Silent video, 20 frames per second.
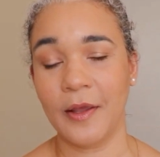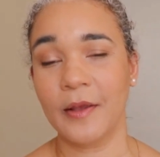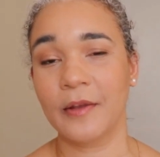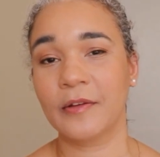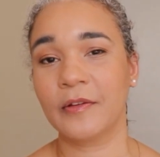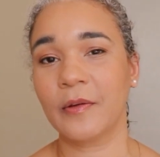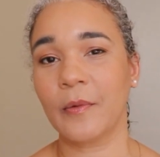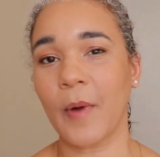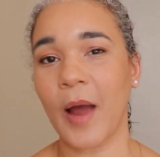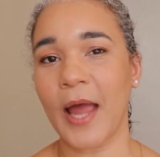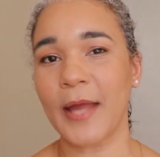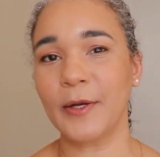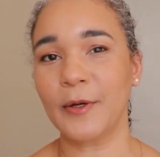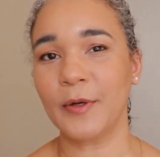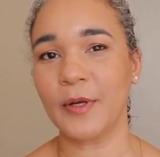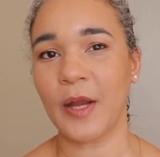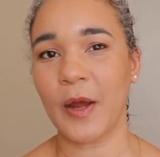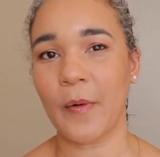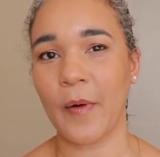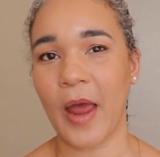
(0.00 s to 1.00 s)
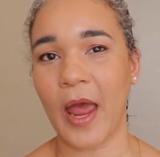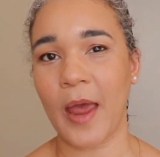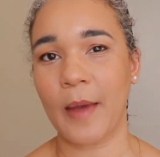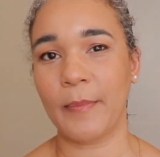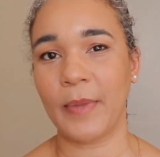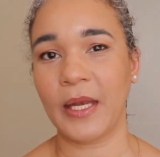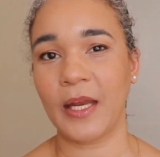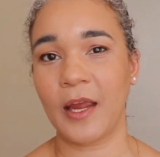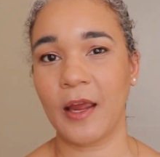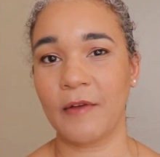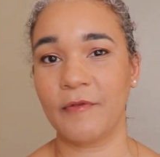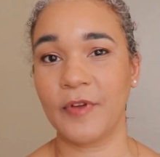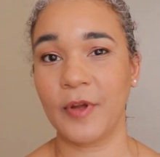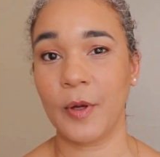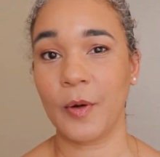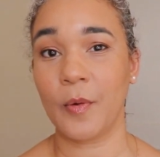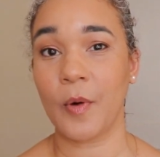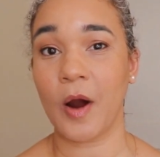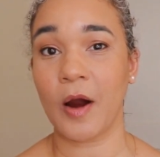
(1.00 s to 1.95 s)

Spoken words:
So I don't know how many of you